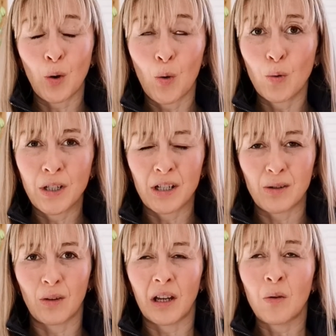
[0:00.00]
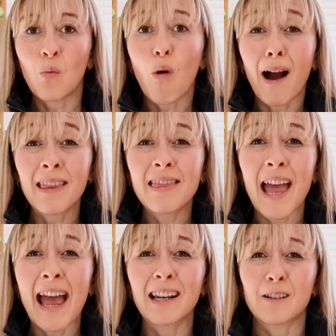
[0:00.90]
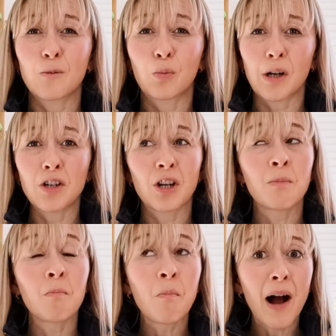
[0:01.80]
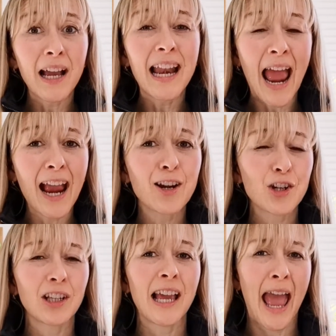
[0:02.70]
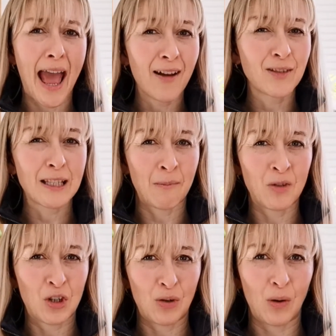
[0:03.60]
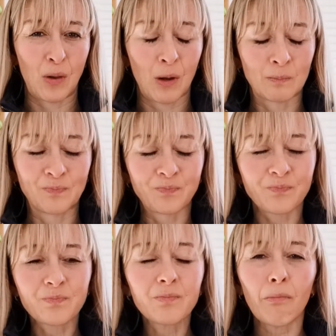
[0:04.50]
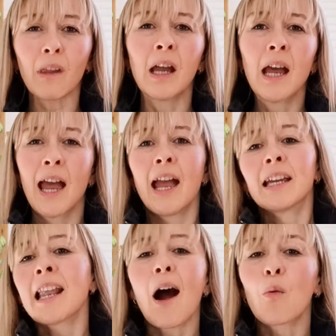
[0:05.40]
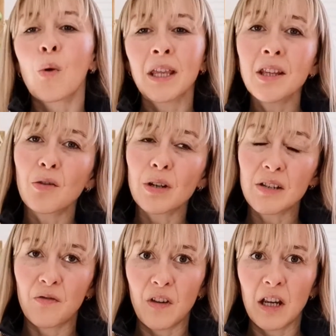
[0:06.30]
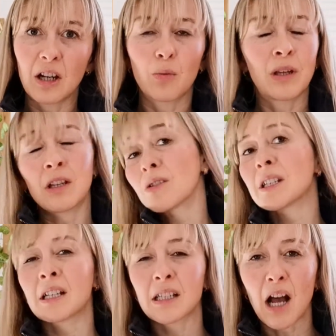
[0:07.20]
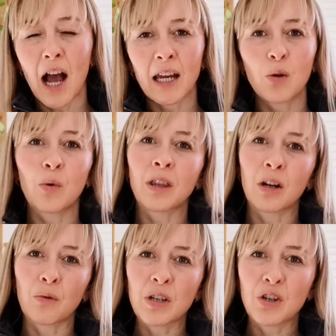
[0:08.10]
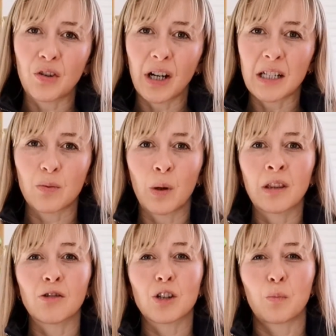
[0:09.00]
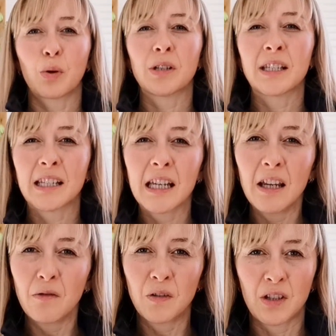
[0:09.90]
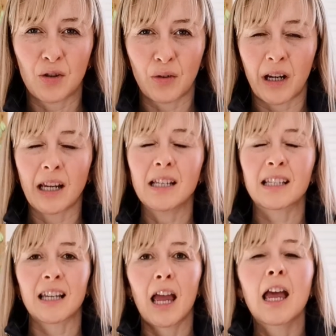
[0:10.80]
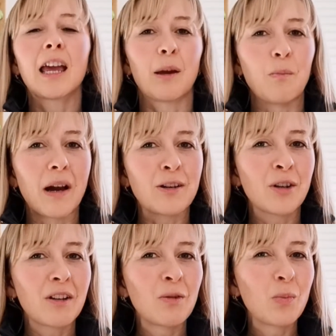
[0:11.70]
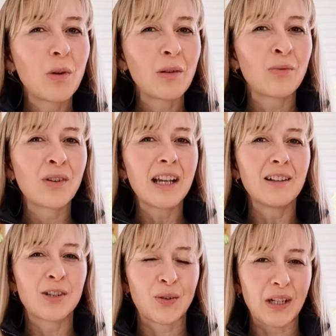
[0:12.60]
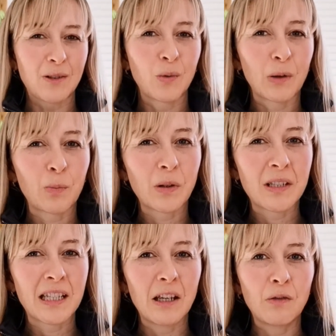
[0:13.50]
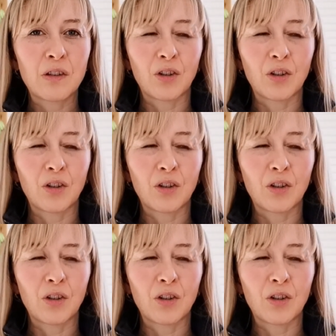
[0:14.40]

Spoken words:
cortisol and why that expression might actually have some truth. Now, when there is fear, when there is anxiety, when there is stress, when there is perceived stress, it might not even be real stress, but perceived